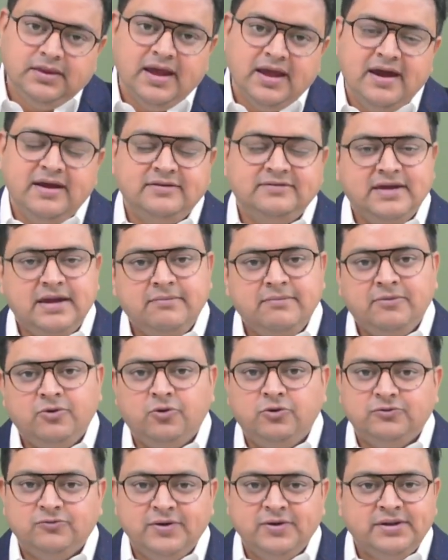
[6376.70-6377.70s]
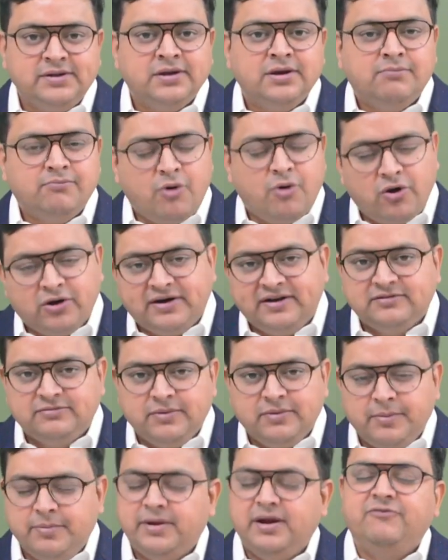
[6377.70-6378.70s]
And same goes with mock test
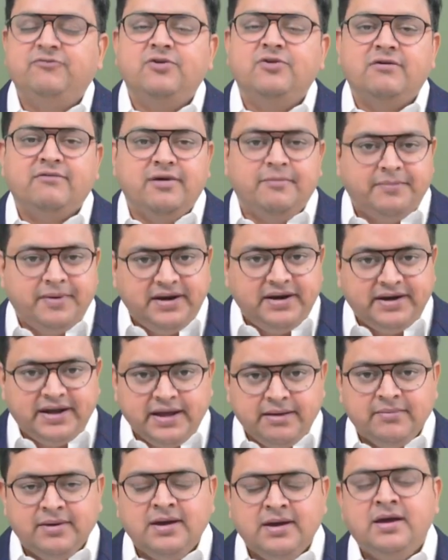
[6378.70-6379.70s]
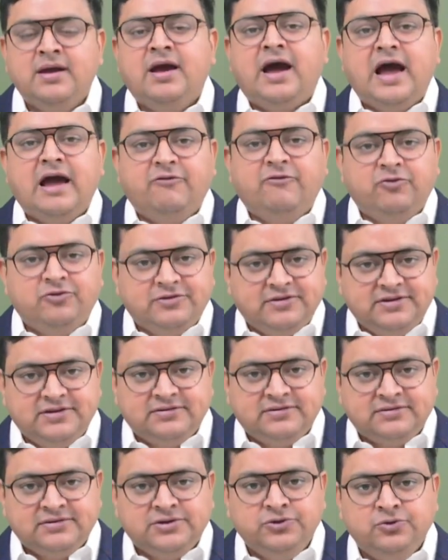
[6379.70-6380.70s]
paper. If you have ample time, I would
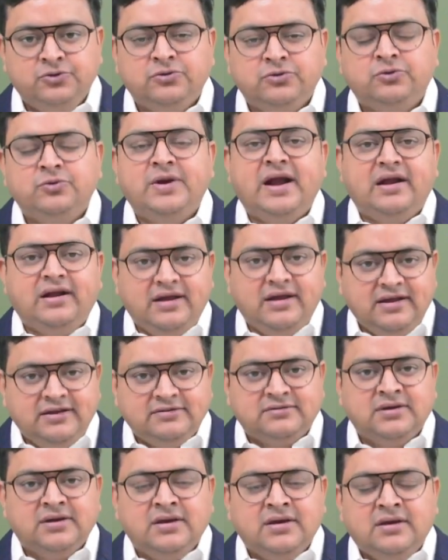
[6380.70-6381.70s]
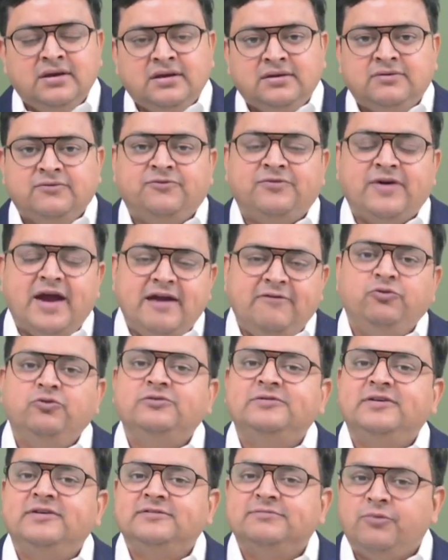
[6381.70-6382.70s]
suggest you to at least 5 to
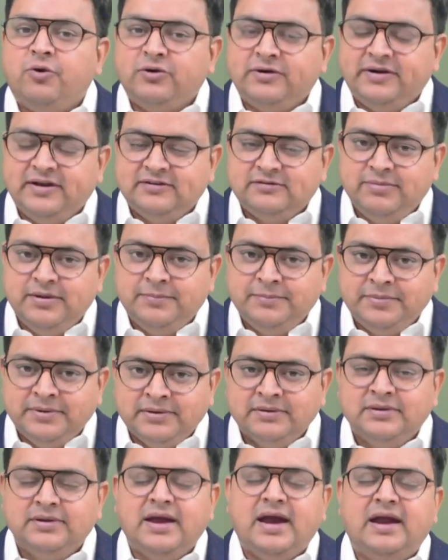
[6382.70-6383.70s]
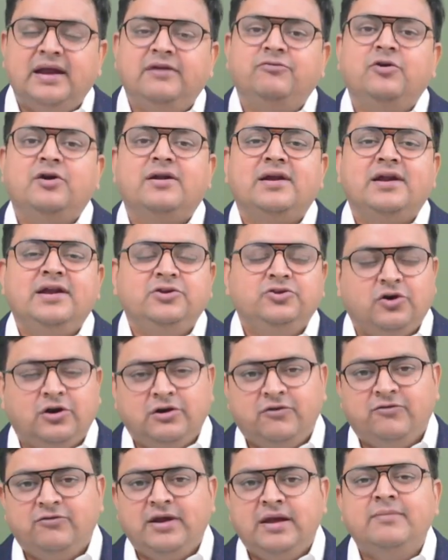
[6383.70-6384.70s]
6 mock test paper. And if you are running
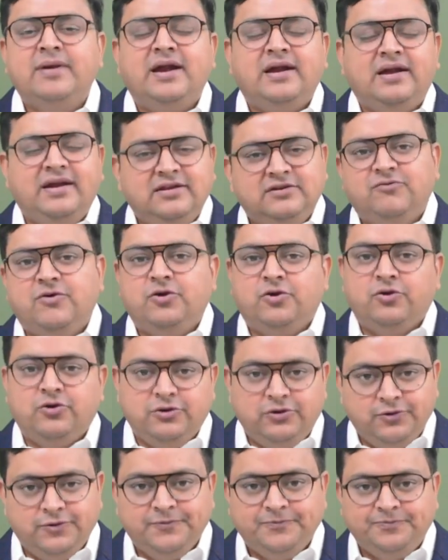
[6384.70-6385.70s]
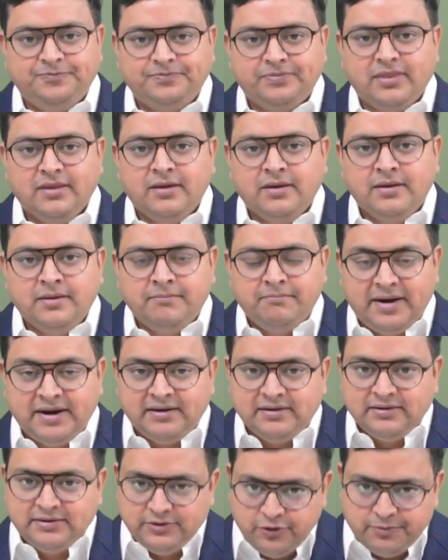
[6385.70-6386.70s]
short of time, at least 1 or 2.
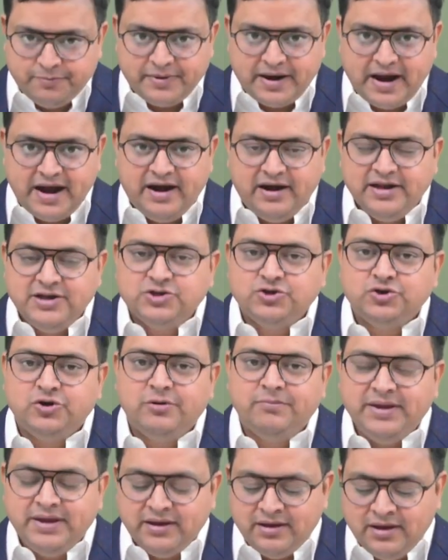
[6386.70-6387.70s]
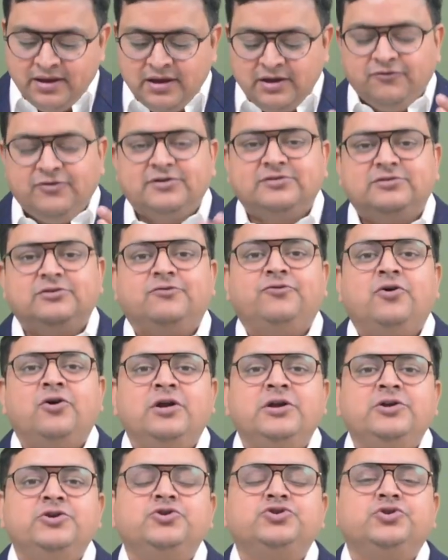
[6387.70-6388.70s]
But your priority should be, first of
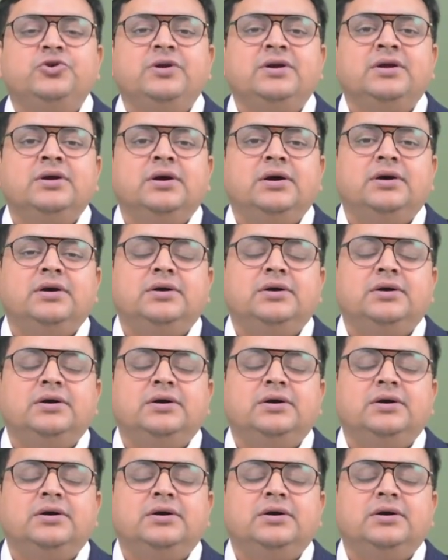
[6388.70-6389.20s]
all, you should